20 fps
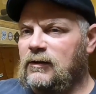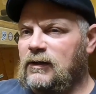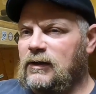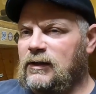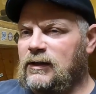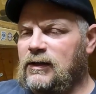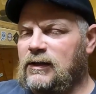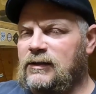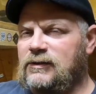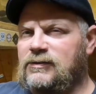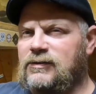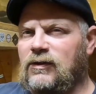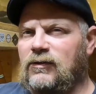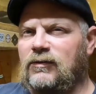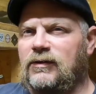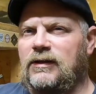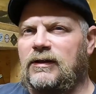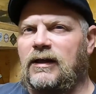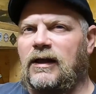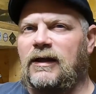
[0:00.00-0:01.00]
It's
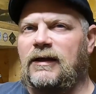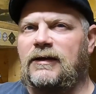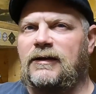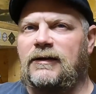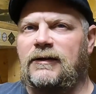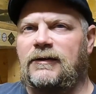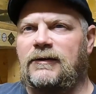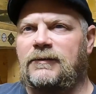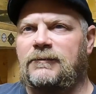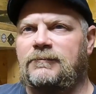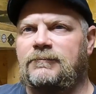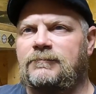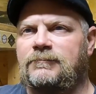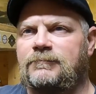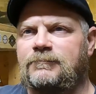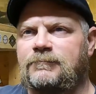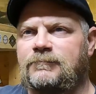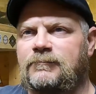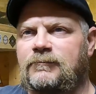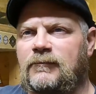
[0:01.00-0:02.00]
only like
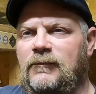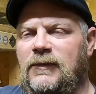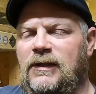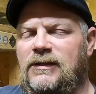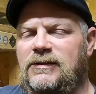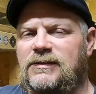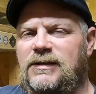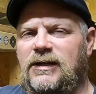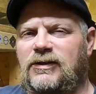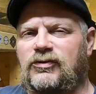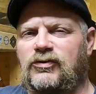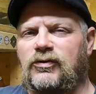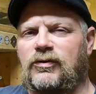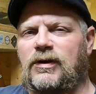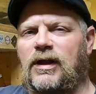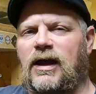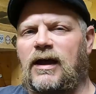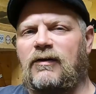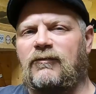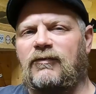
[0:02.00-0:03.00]
it's like
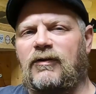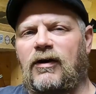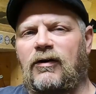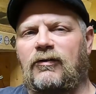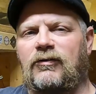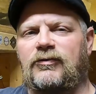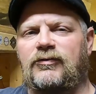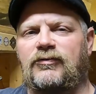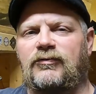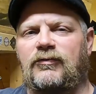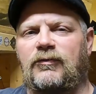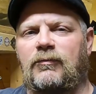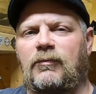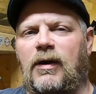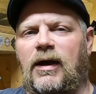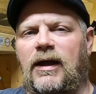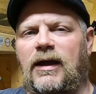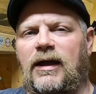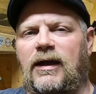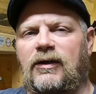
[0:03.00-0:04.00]
2.5 hours from
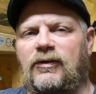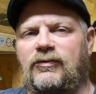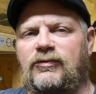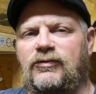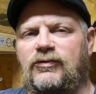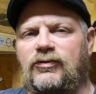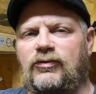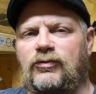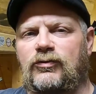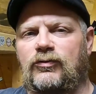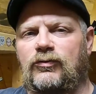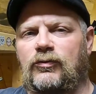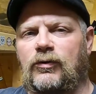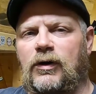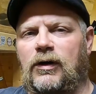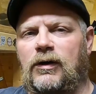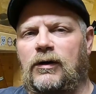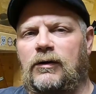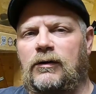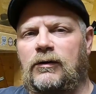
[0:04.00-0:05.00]
my house
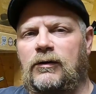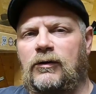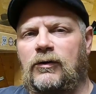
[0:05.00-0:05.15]
to